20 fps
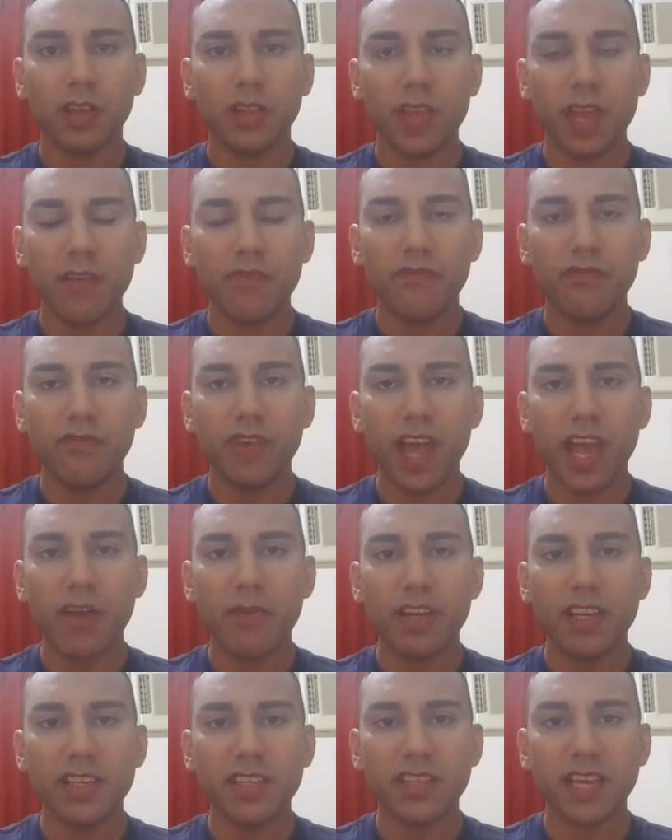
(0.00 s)
They're
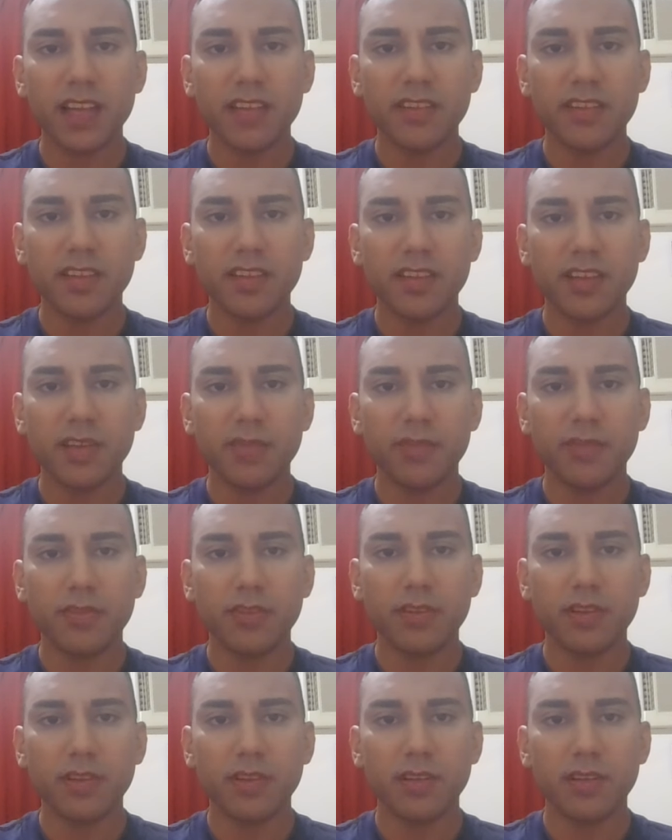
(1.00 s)
very sensitive.